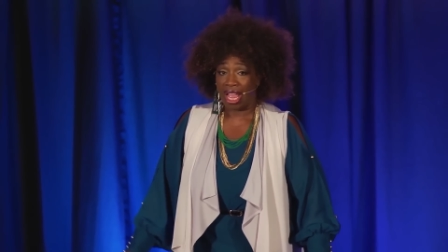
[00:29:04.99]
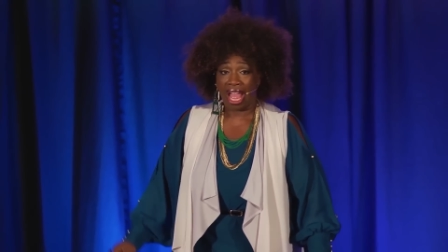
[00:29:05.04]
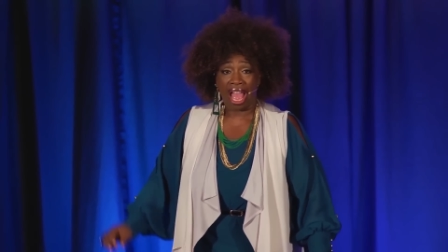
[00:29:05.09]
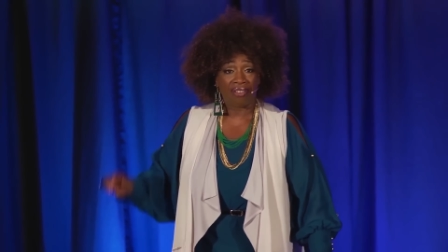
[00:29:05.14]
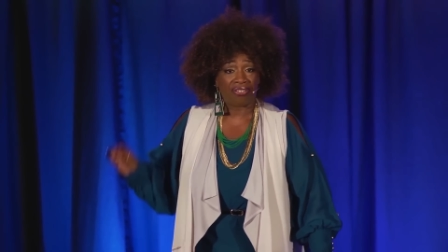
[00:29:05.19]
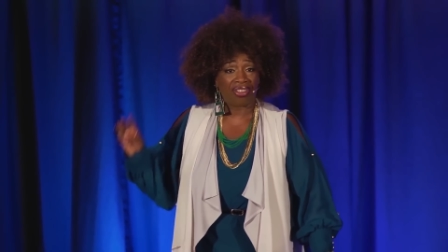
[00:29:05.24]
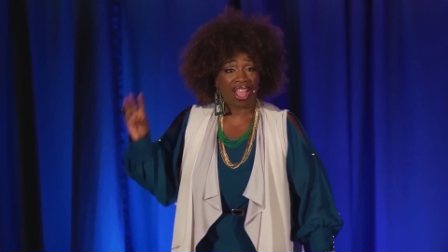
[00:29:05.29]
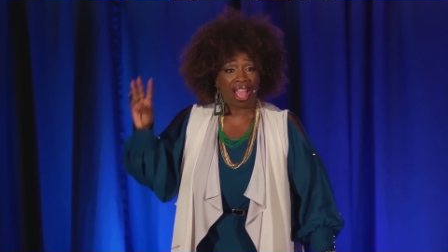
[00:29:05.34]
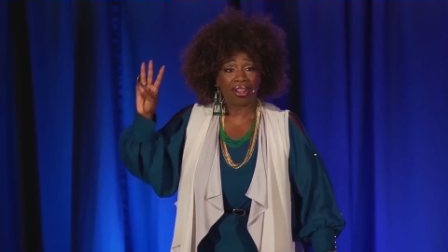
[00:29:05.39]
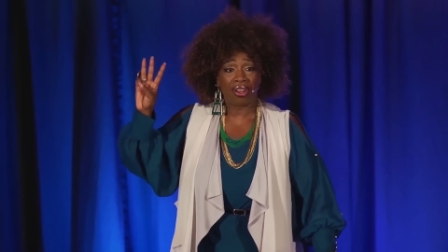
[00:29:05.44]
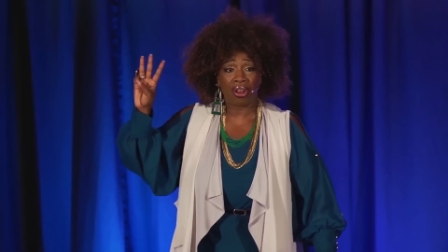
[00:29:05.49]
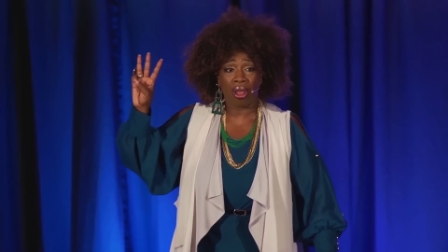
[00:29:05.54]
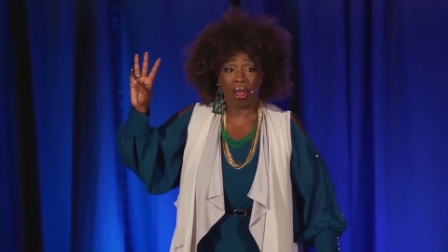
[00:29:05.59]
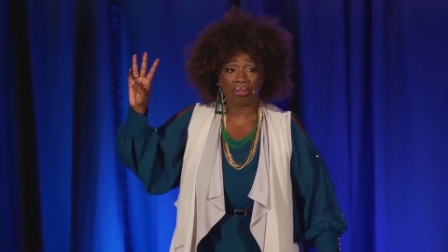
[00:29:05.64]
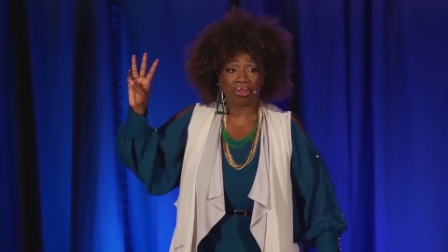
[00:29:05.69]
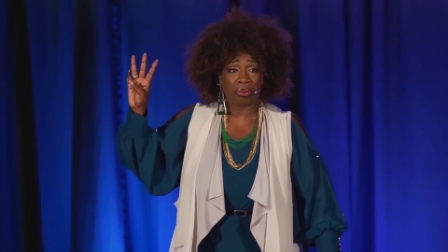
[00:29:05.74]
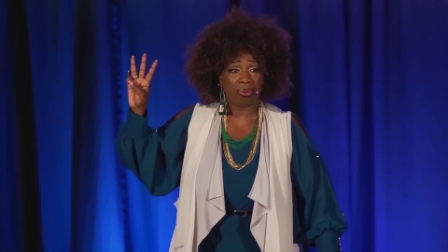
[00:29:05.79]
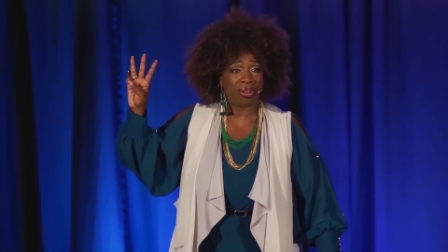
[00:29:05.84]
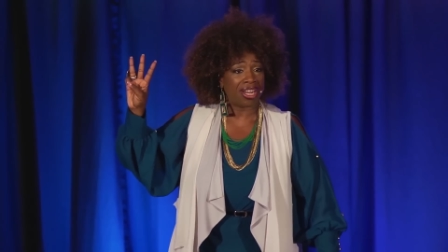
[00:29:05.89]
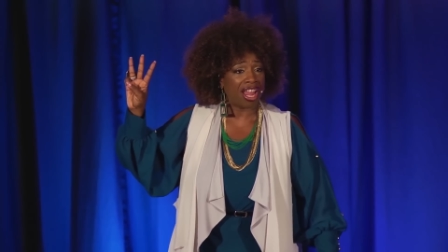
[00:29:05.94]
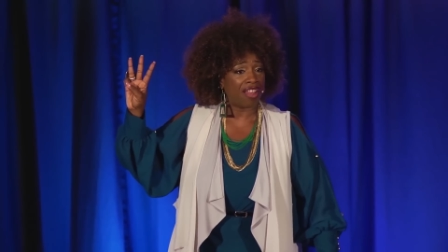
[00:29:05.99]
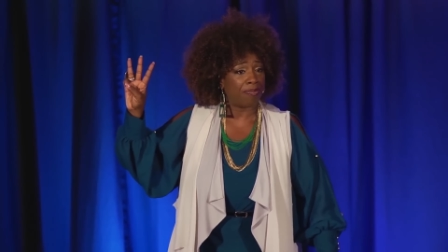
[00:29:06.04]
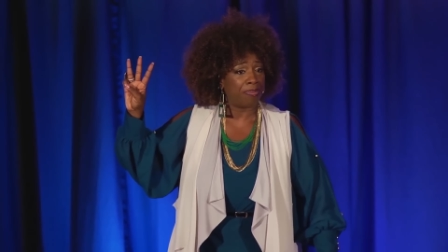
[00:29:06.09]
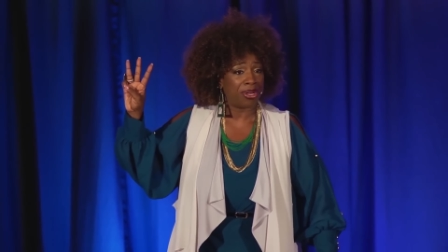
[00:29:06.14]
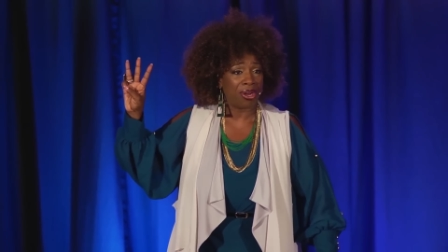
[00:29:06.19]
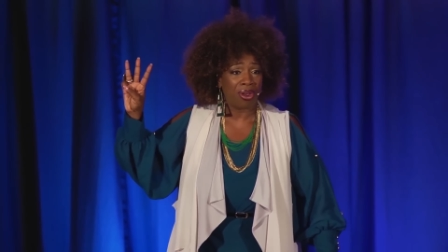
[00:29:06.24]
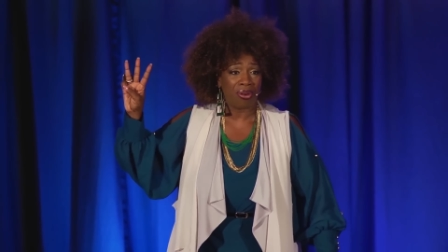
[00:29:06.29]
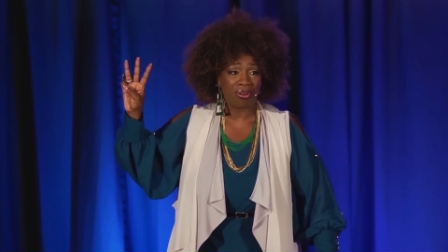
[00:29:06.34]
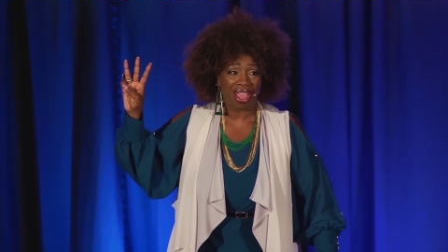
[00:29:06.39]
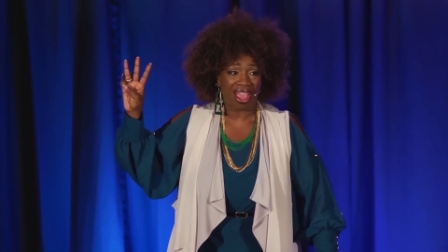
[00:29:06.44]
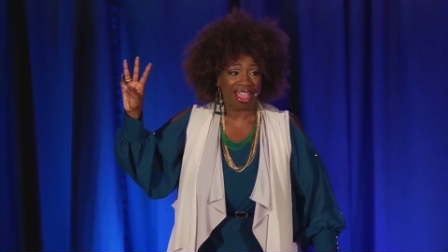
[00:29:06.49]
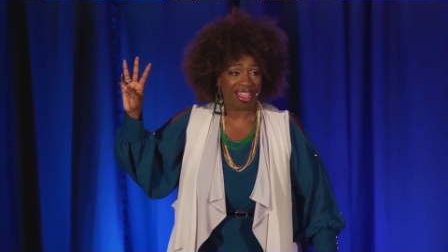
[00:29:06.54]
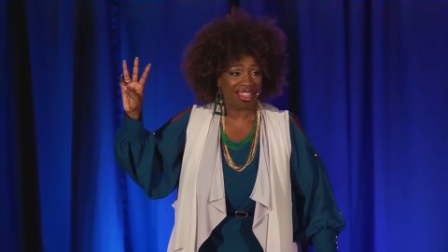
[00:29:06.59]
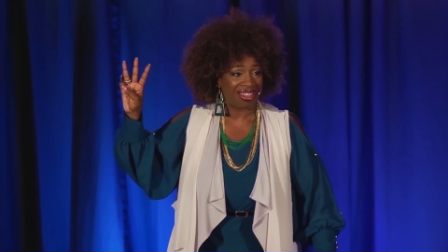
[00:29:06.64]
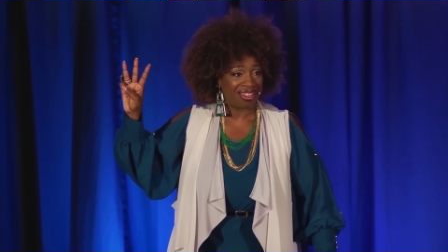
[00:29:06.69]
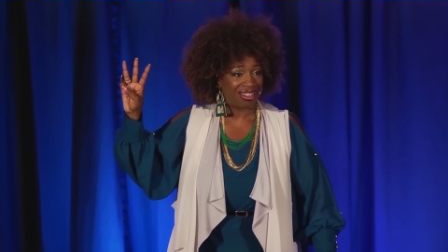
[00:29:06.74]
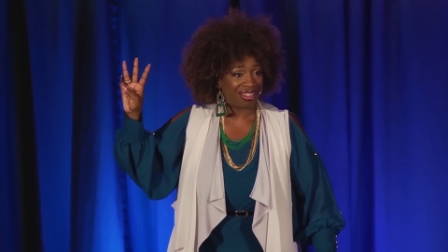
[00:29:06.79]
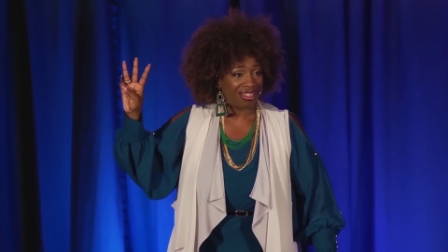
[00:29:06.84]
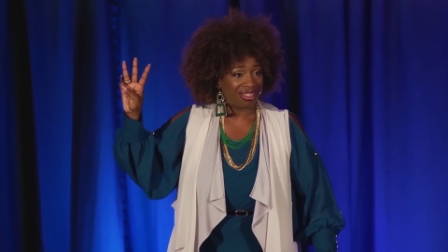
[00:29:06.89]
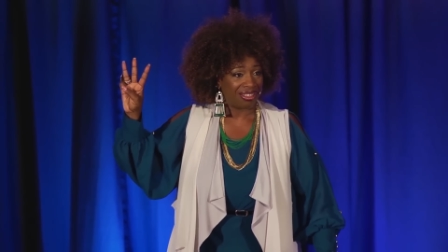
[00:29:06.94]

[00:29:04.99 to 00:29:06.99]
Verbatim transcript: I've gotten all three and I've been okay.